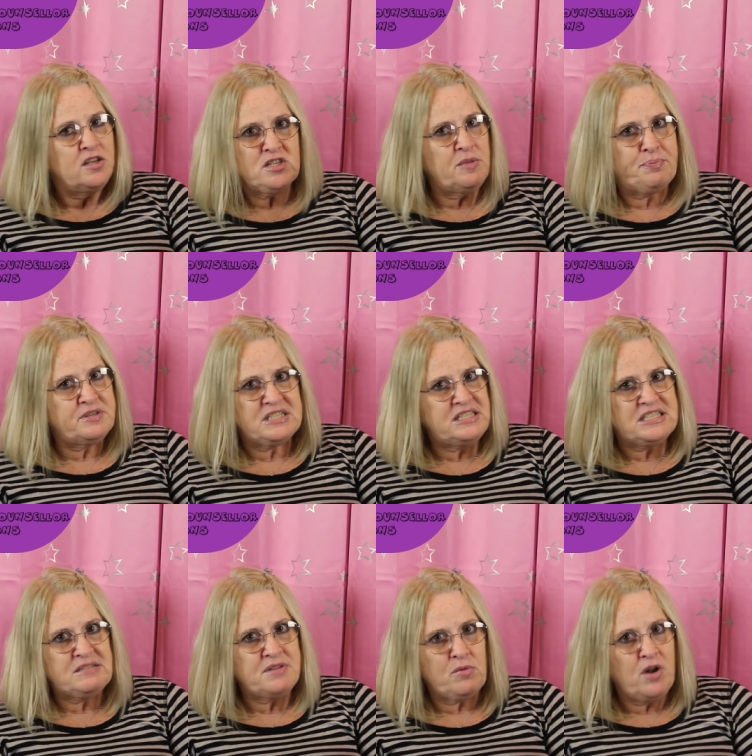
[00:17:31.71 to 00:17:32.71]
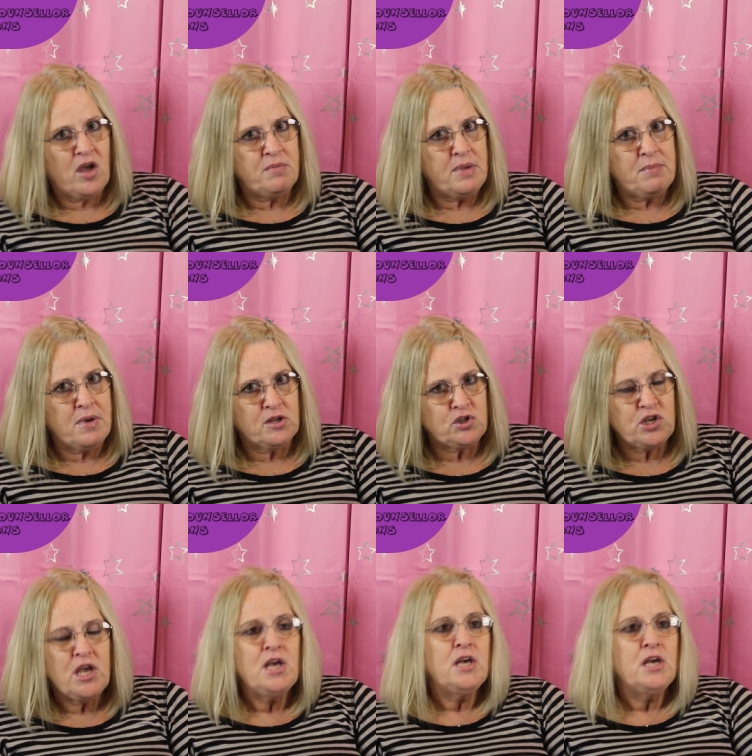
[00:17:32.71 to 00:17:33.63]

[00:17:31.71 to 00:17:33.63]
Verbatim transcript: So the prison system don't like me much.